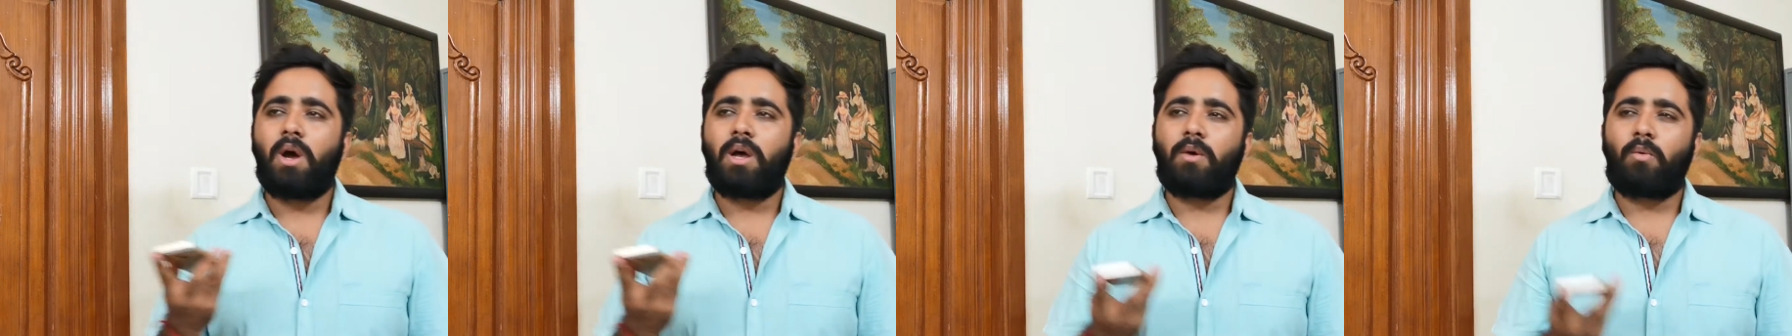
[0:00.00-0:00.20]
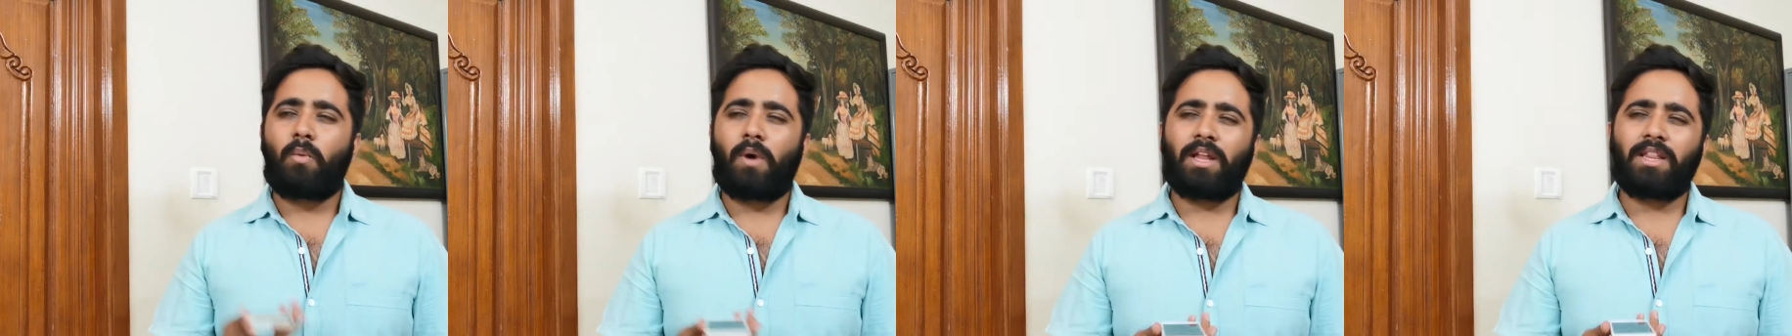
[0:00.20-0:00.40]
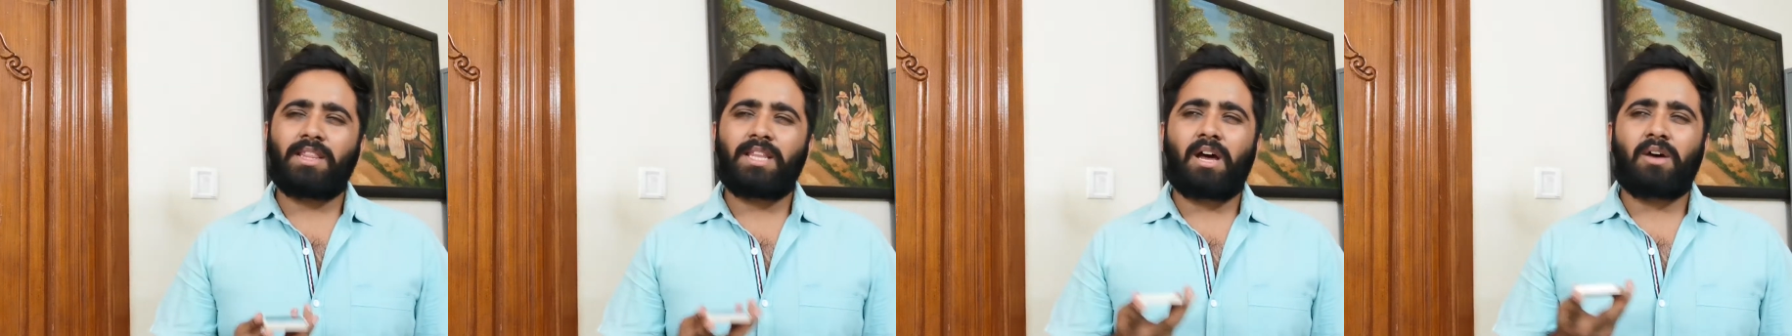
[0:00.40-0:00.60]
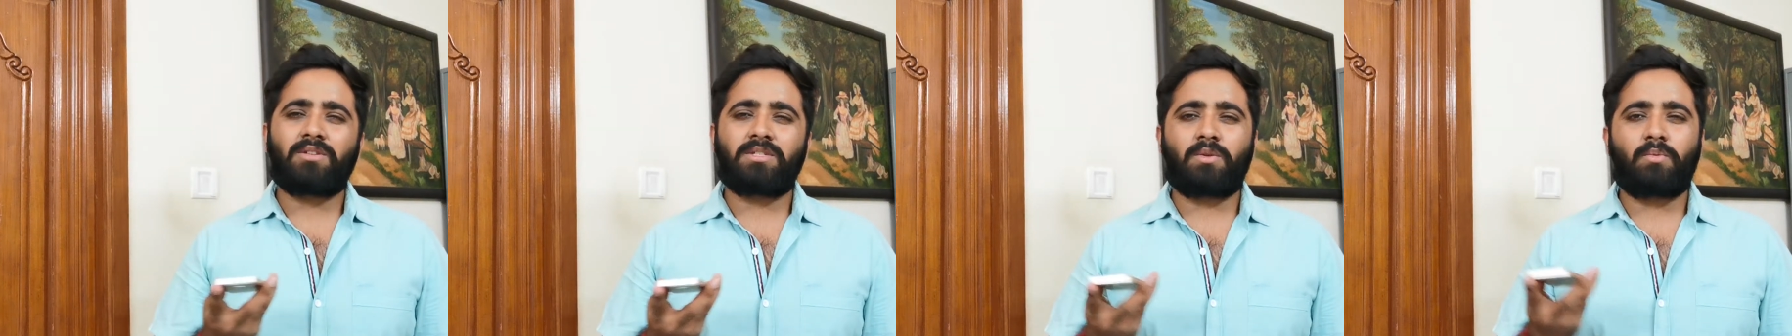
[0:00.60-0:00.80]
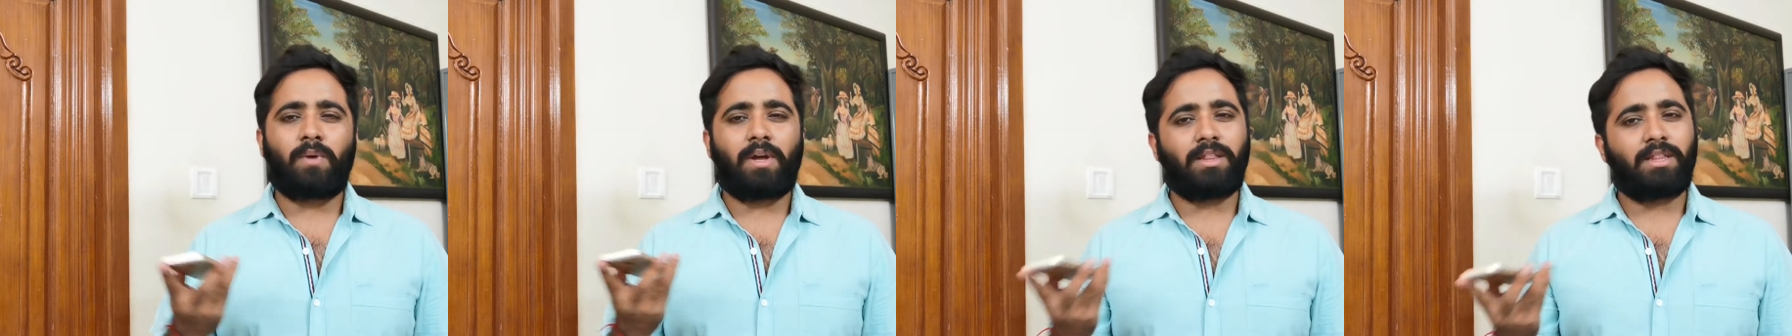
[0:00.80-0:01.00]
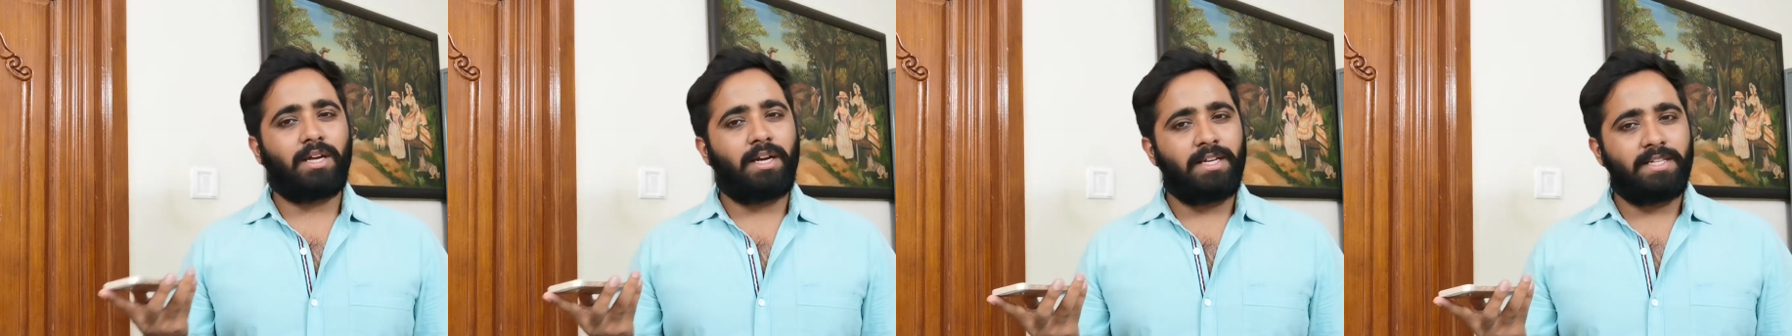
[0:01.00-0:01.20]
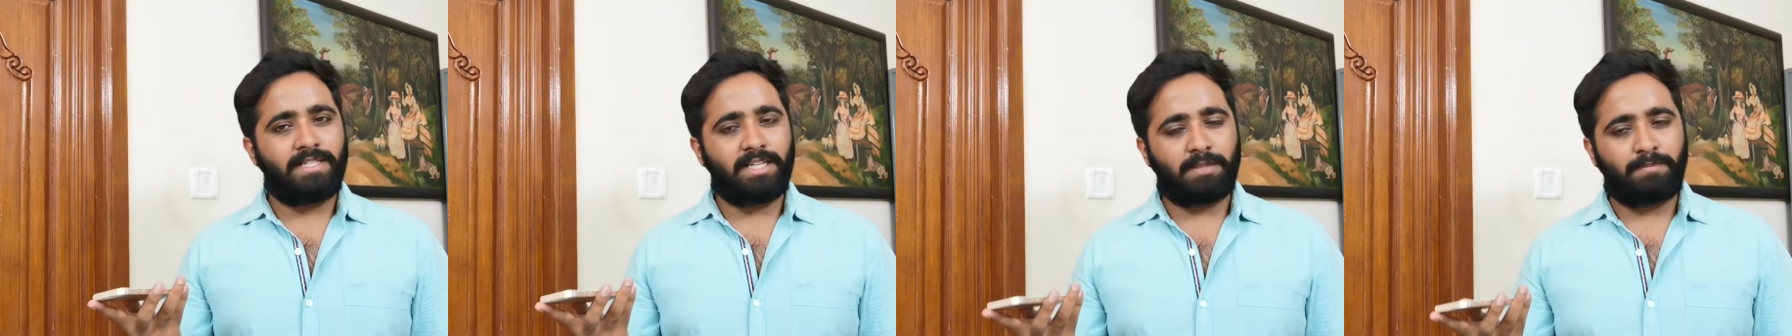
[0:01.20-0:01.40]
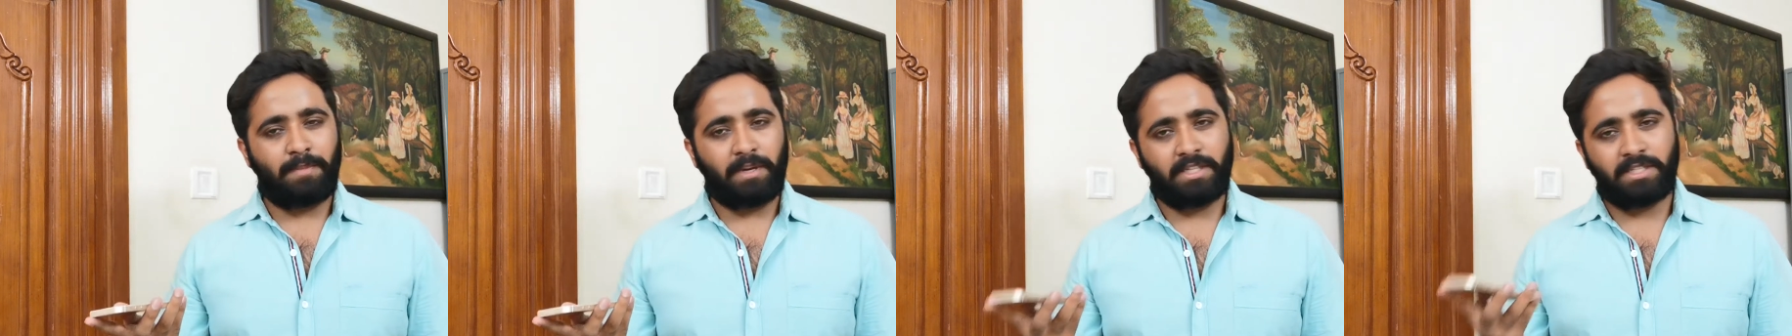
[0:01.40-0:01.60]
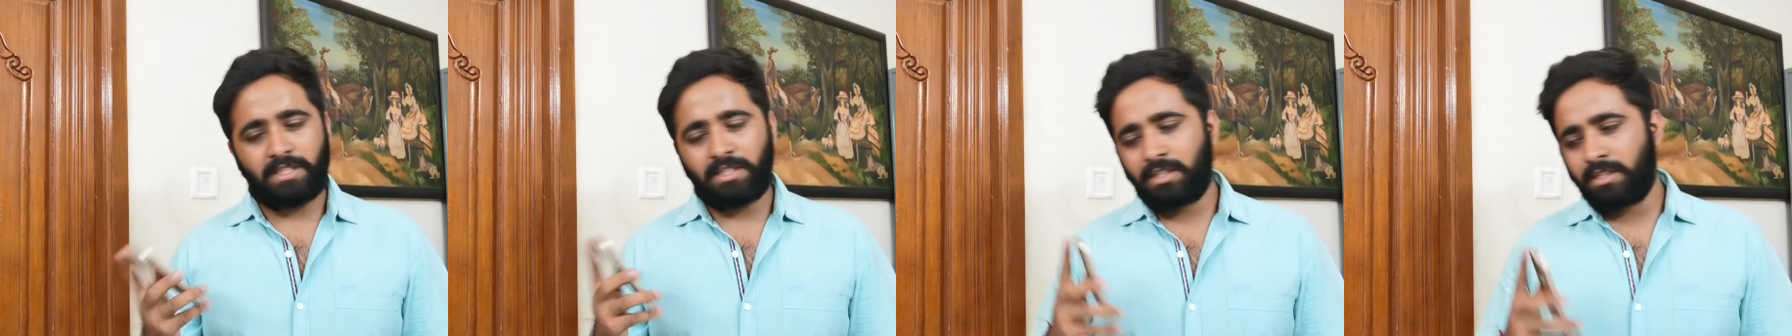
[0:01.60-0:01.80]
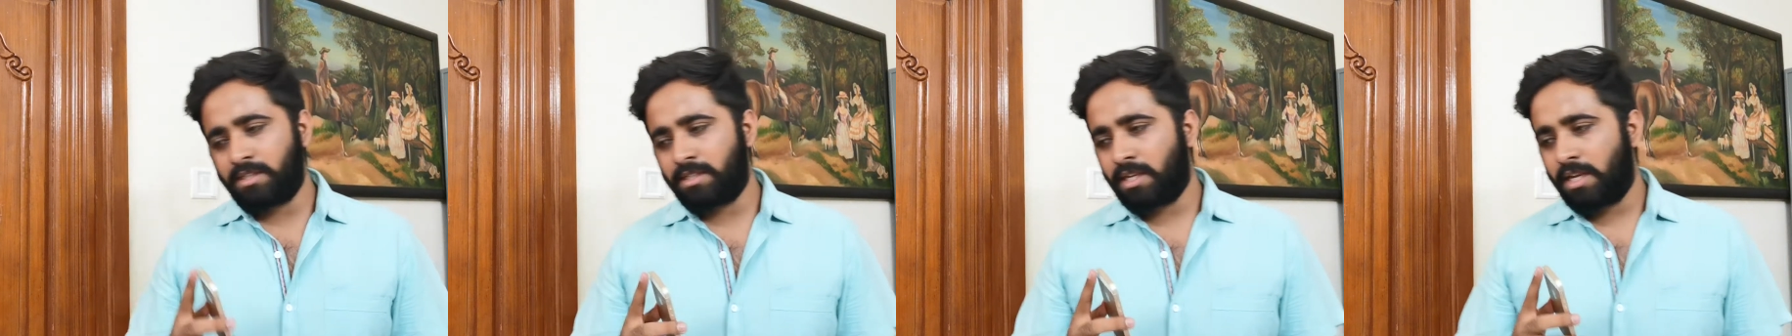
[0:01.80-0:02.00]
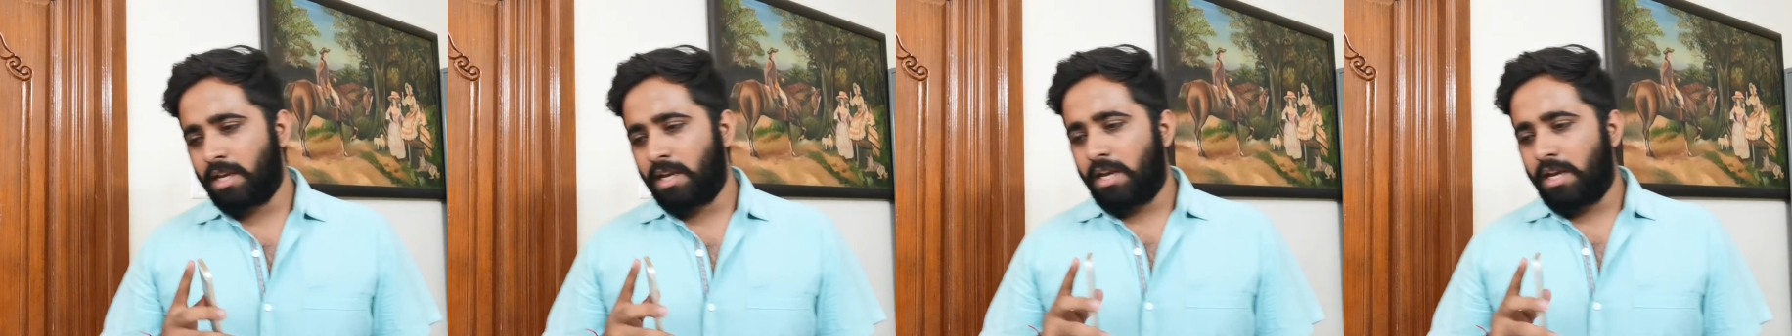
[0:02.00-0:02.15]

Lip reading: 1136 pixels.